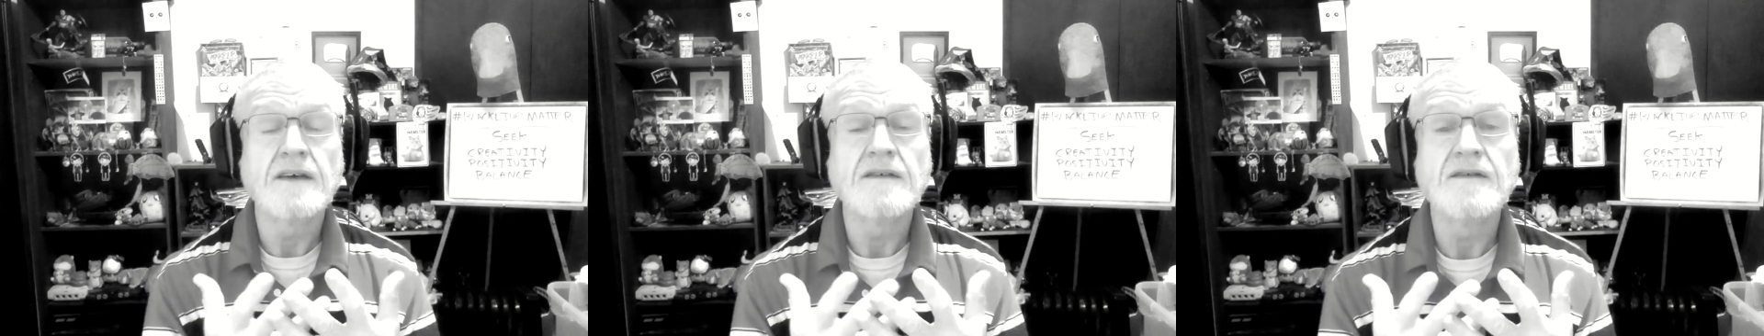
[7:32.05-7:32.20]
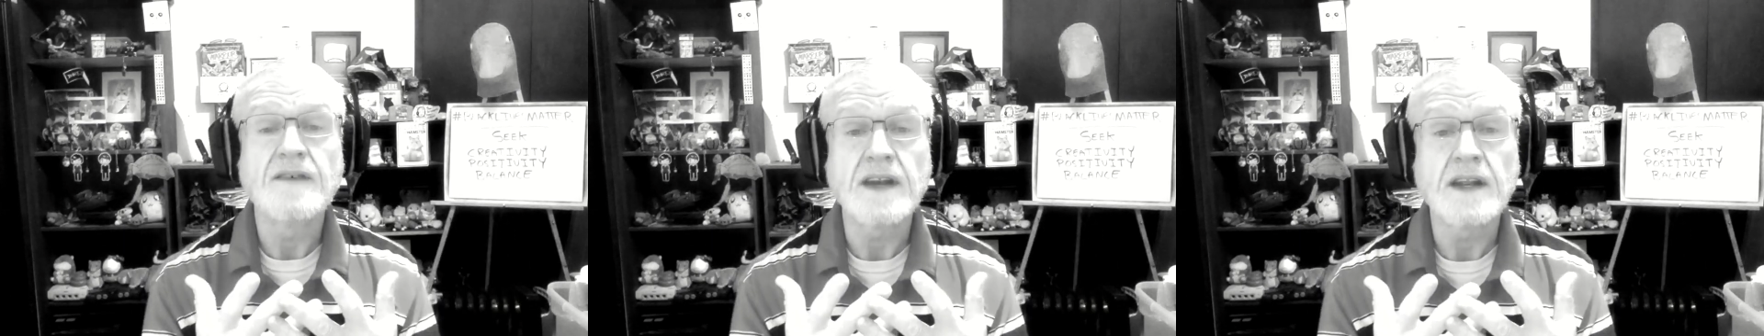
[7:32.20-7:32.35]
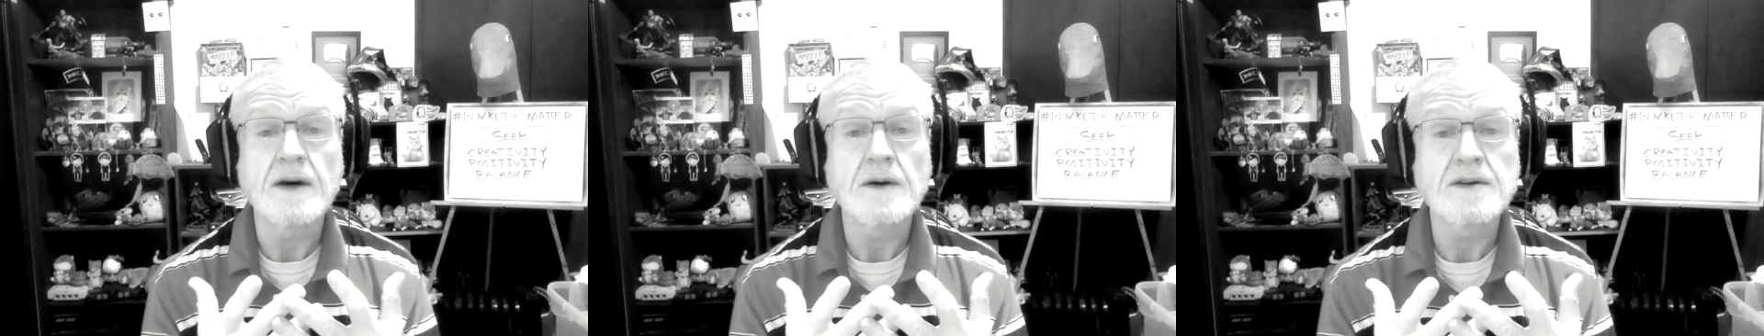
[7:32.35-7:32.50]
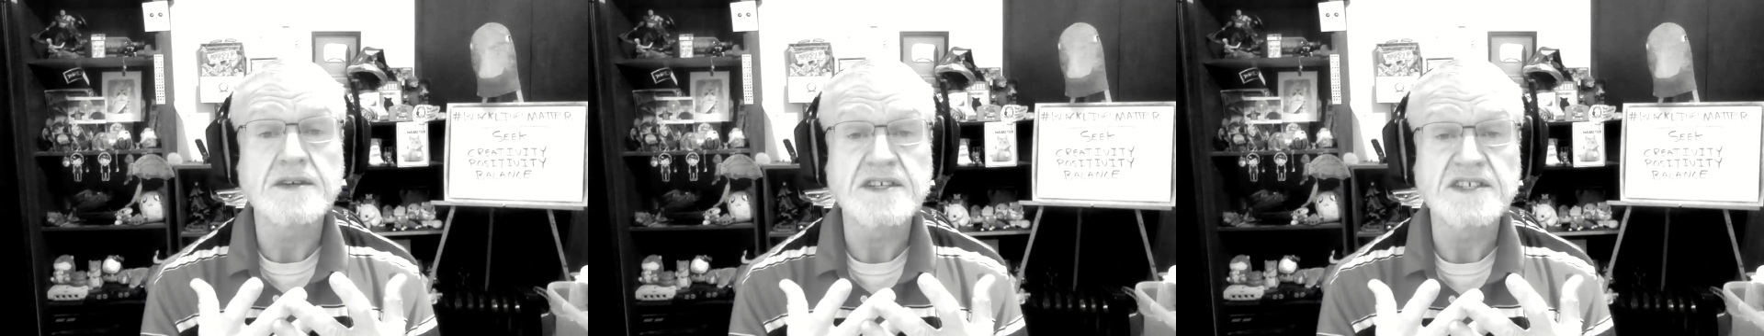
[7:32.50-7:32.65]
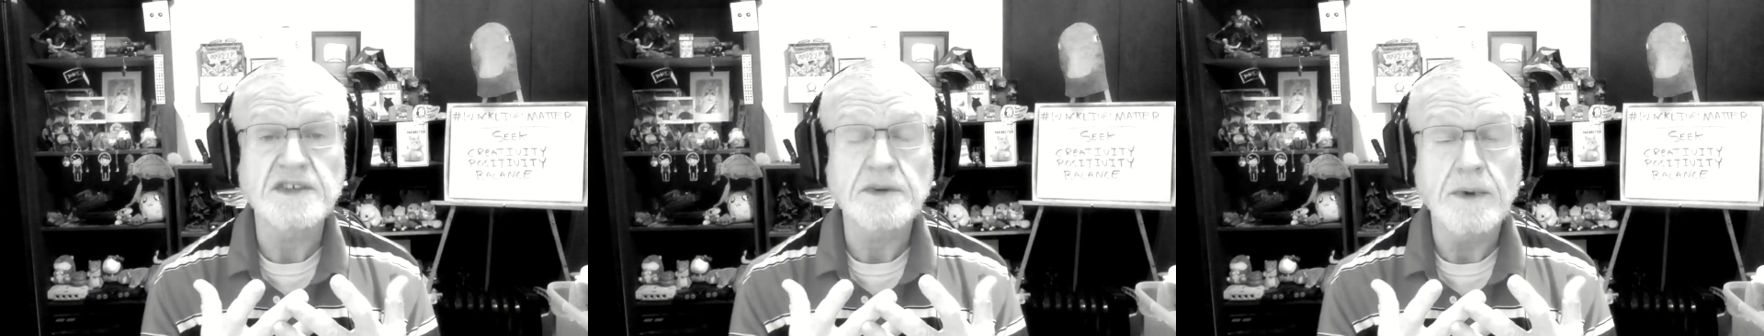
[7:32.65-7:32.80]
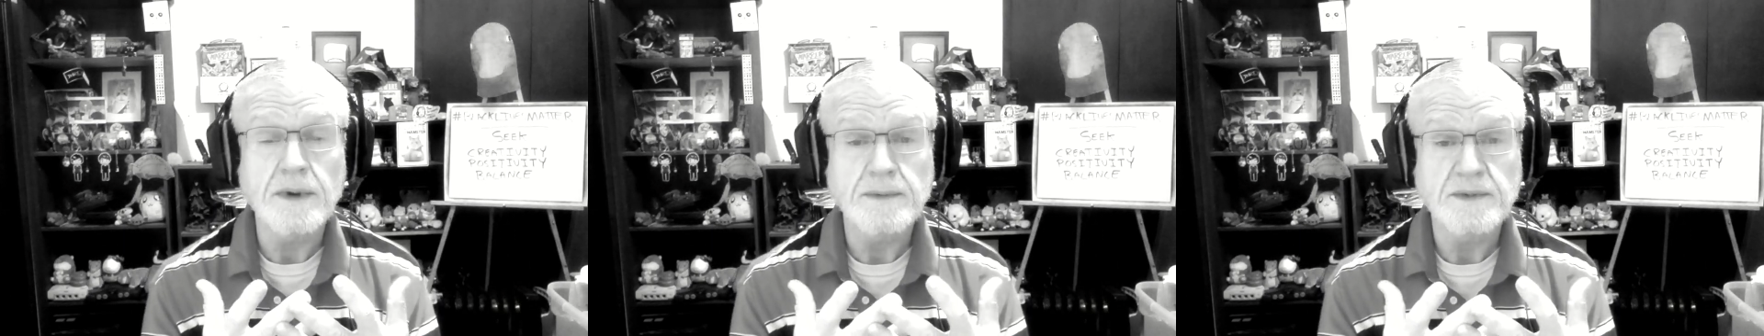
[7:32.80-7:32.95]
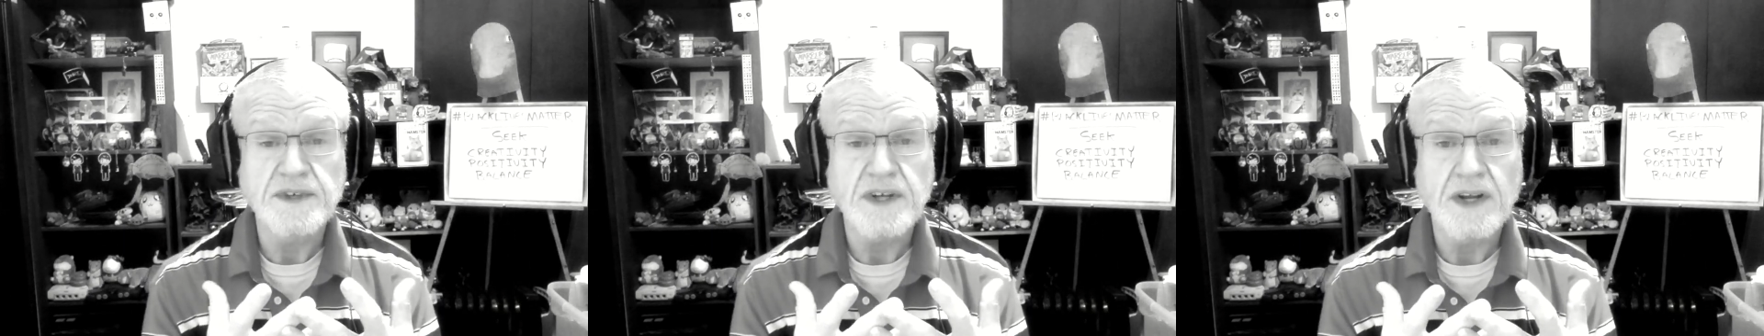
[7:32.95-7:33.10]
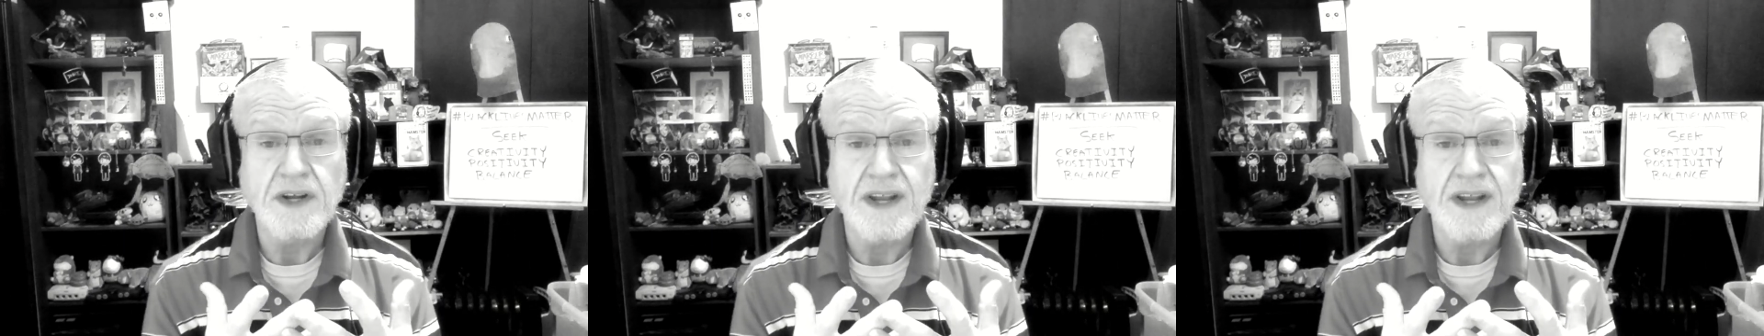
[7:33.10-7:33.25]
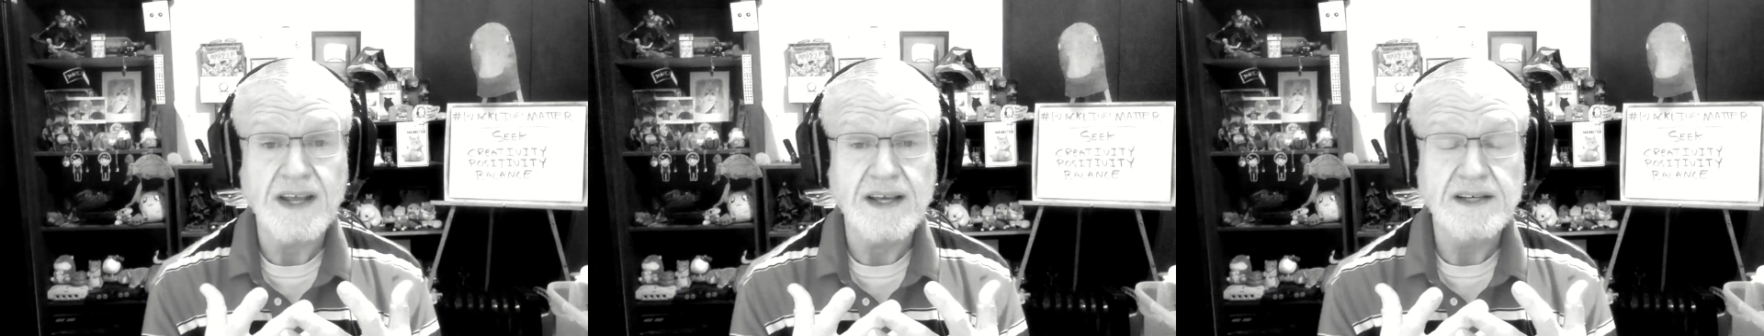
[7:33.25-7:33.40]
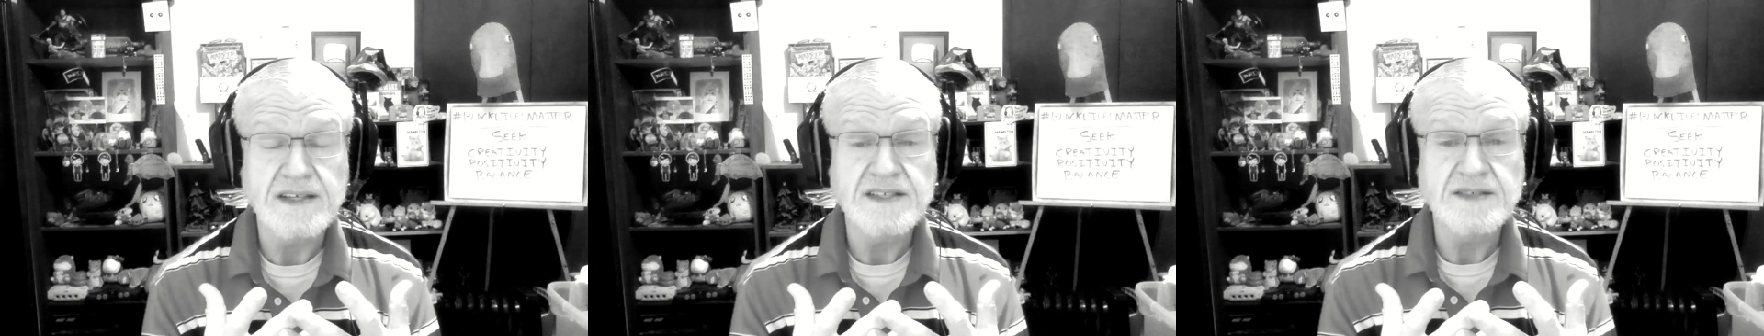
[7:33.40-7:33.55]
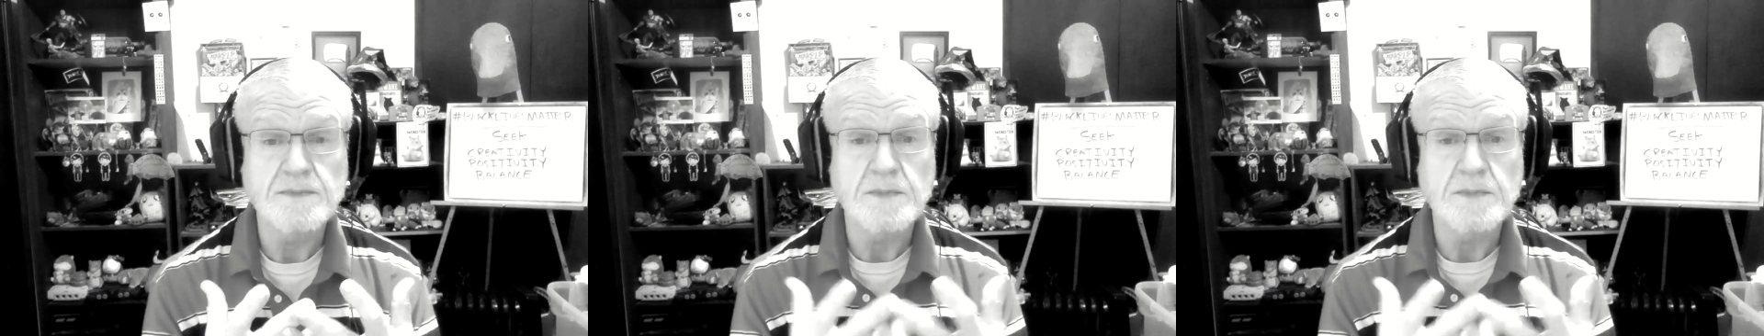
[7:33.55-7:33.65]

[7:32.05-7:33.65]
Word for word: video description is,